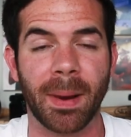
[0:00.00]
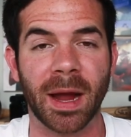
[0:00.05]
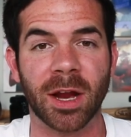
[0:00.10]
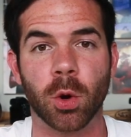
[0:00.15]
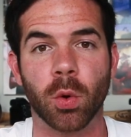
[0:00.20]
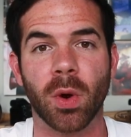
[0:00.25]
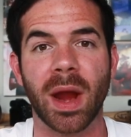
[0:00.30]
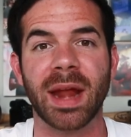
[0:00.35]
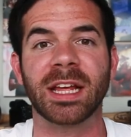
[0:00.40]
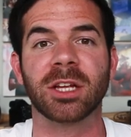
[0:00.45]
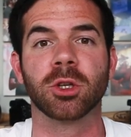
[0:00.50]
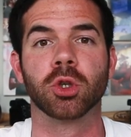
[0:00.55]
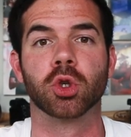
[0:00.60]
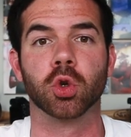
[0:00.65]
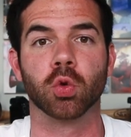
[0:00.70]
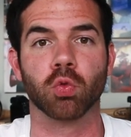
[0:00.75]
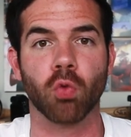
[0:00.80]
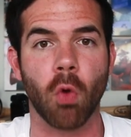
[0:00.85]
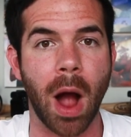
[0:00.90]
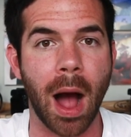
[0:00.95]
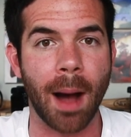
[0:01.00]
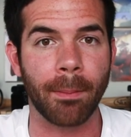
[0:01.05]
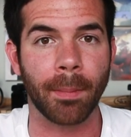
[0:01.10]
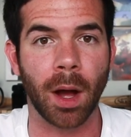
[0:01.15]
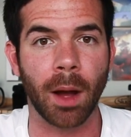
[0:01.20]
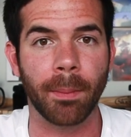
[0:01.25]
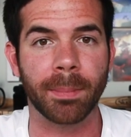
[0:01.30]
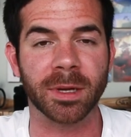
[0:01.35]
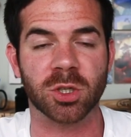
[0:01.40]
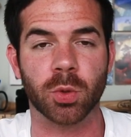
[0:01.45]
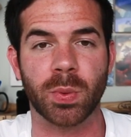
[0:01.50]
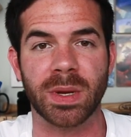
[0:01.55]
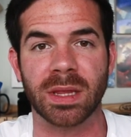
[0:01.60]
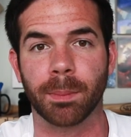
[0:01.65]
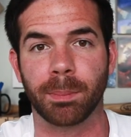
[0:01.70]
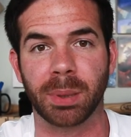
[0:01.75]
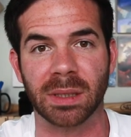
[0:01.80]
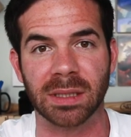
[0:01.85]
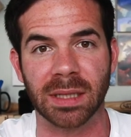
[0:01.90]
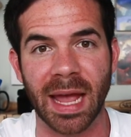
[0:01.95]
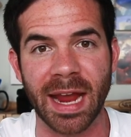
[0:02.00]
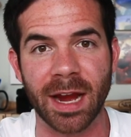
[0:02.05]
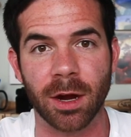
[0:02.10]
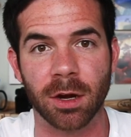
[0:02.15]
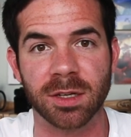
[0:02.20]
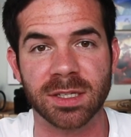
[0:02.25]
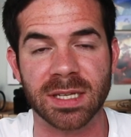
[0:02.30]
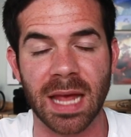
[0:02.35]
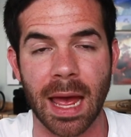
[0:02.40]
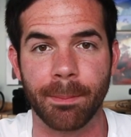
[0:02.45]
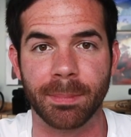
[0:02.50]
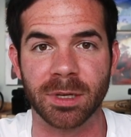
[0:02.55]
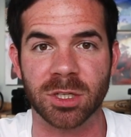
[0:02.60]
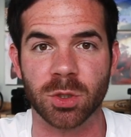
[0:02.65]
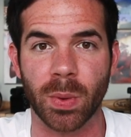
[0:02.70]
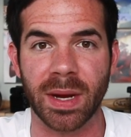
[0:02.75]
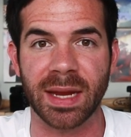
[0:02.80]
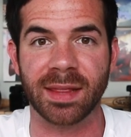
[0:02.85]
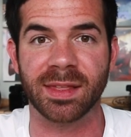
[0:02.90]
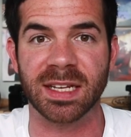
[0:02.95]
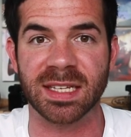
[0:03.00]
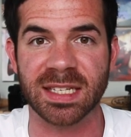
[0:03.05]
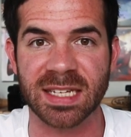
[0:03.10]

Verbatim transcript: by creating drama between the players and between the